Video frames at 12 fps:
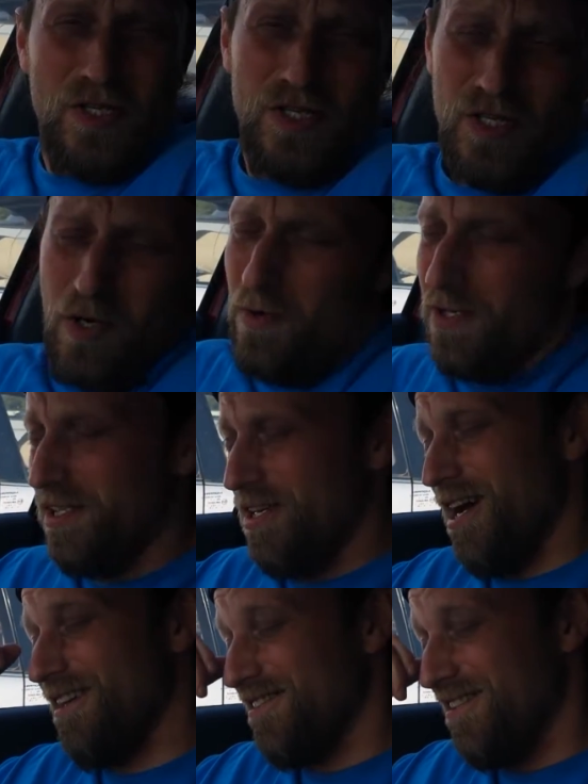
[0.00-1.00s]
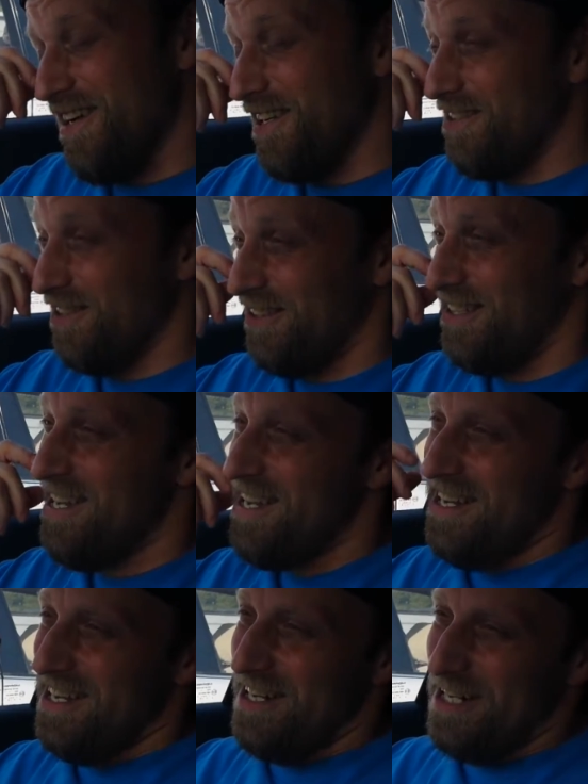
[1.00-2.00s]
is always a nice thing to
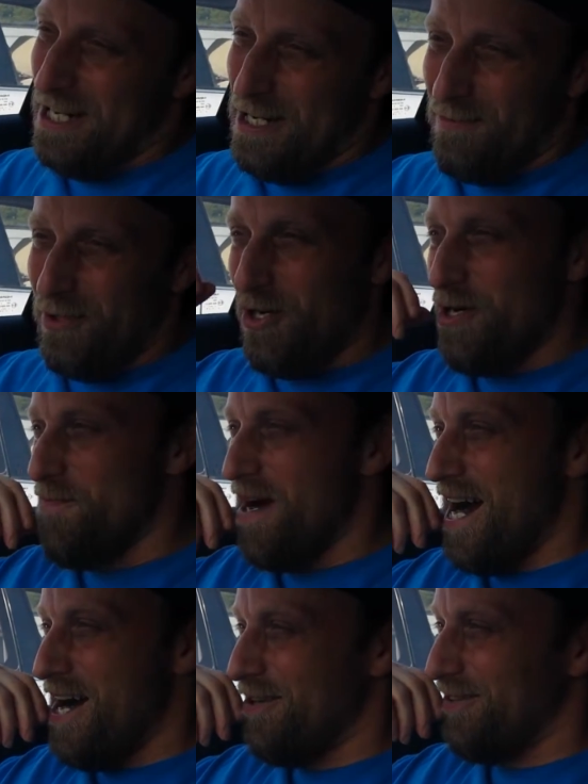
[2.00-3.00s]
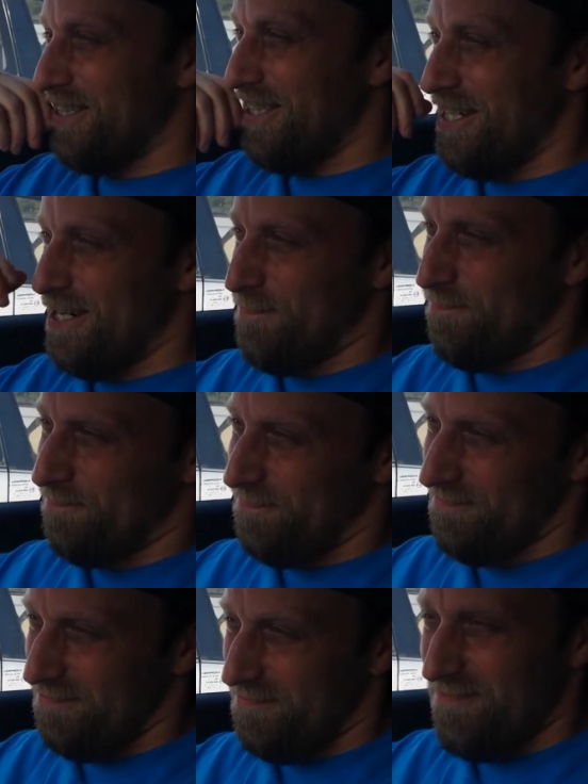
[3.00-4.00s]
learn about.
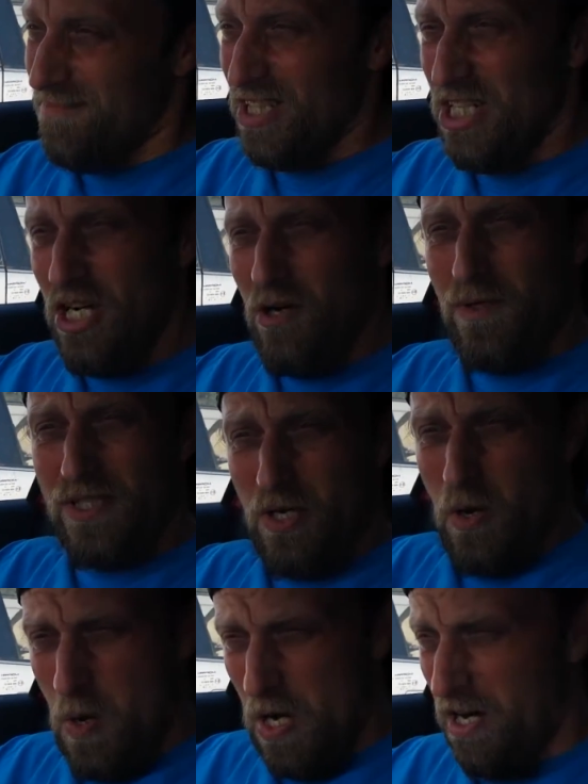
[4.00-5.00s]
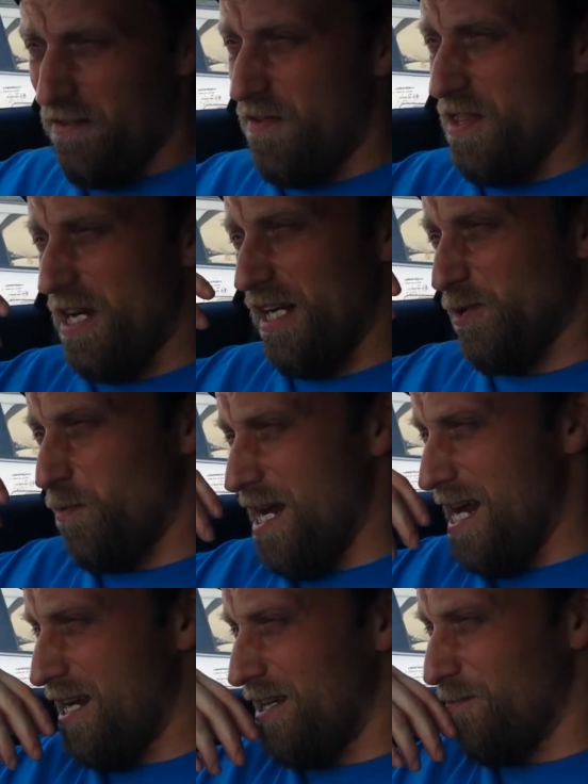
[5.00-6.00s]
What's going on for the next
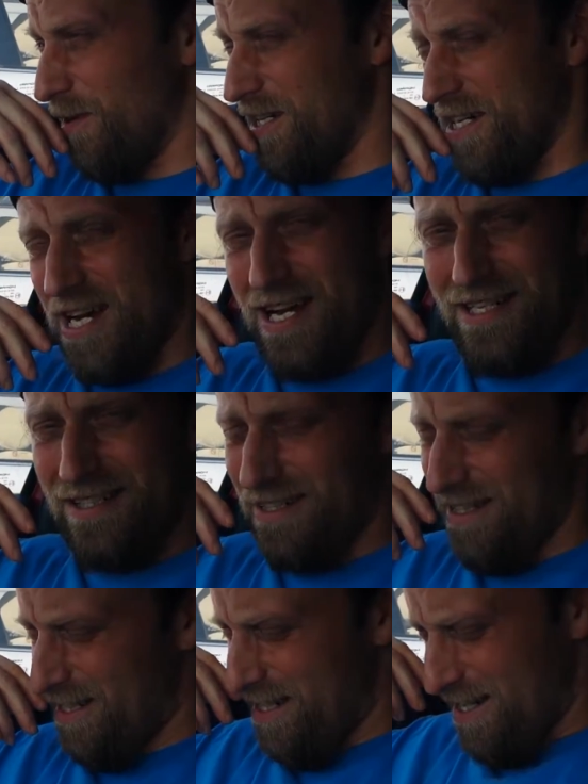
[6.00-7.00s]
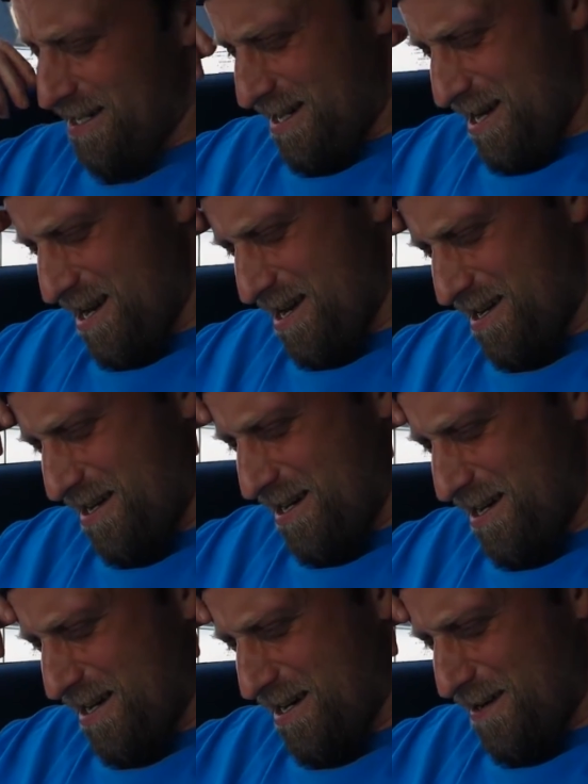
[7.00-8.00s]
week and whatnot. And
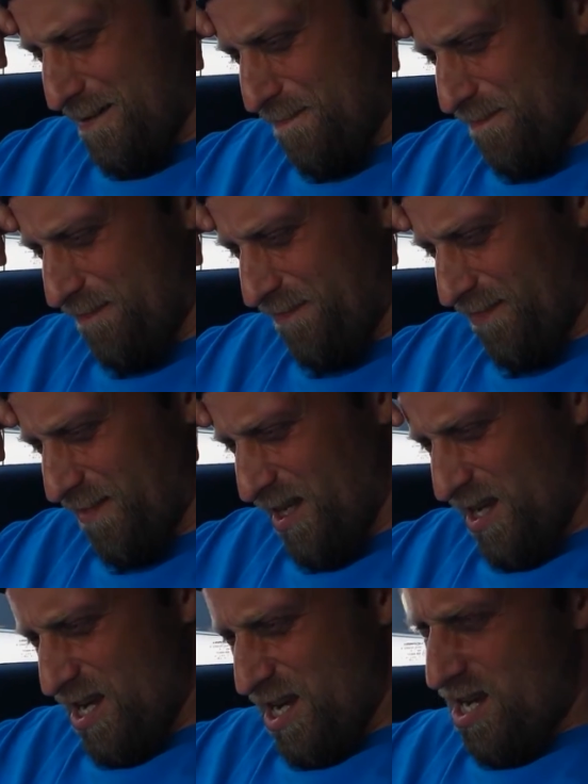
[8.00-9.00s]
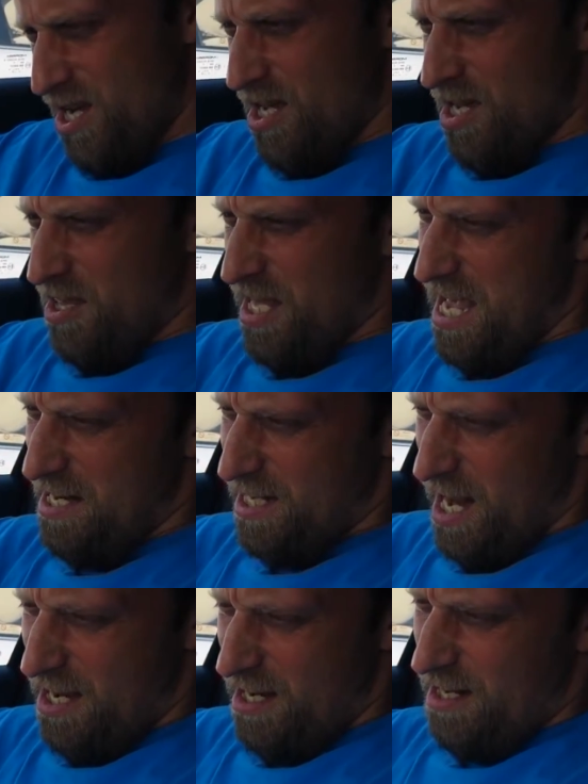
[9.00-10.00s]
the
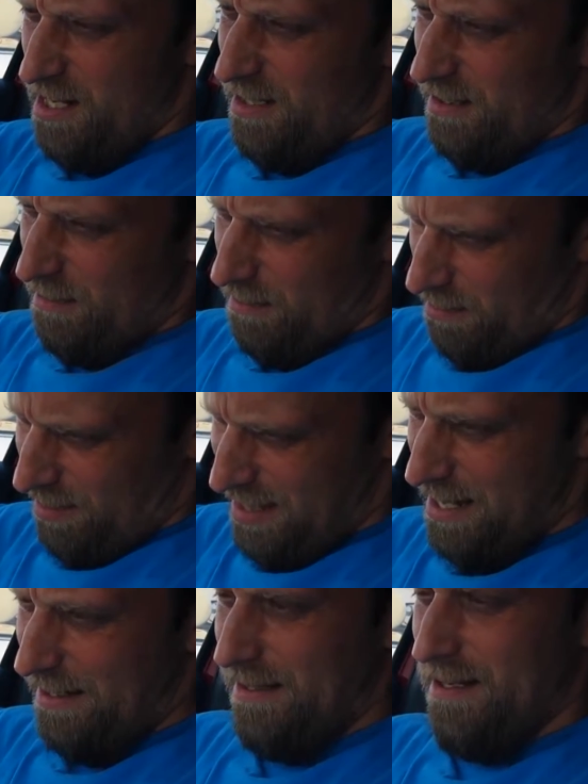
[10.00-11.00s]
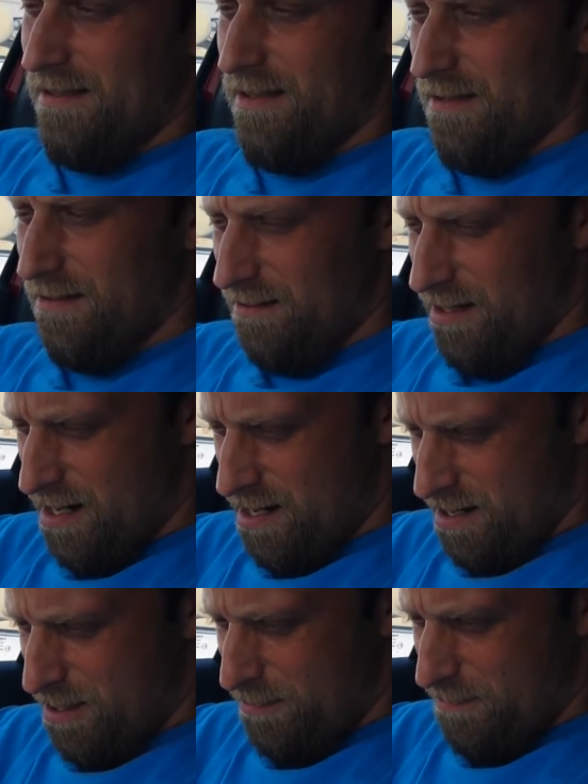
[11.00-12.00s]
antenna is decent.
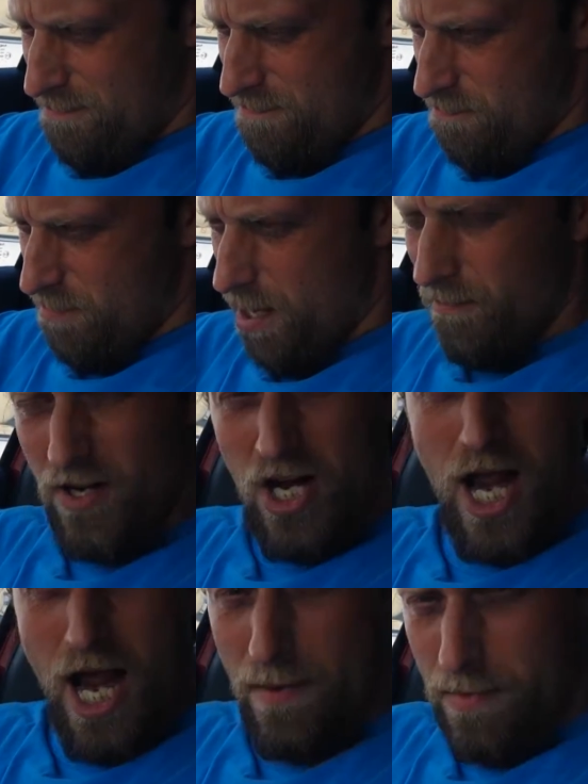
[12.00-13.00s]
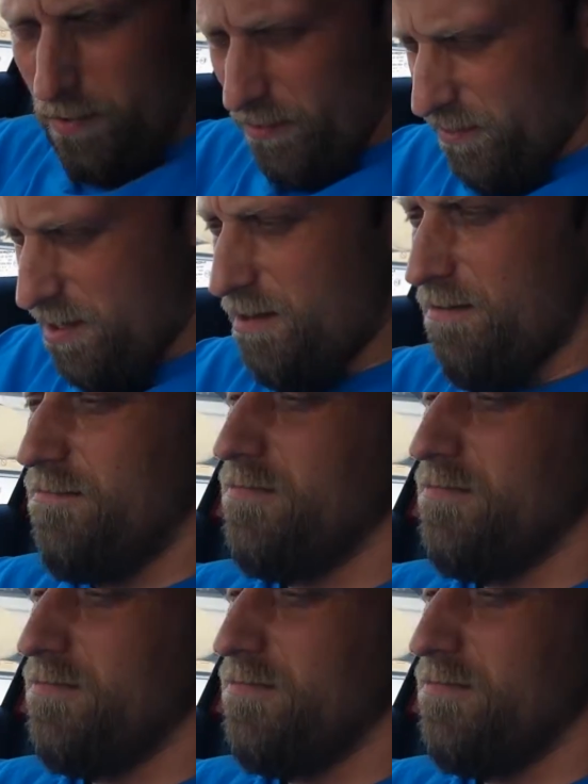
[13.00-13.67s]
I'm very happy with it.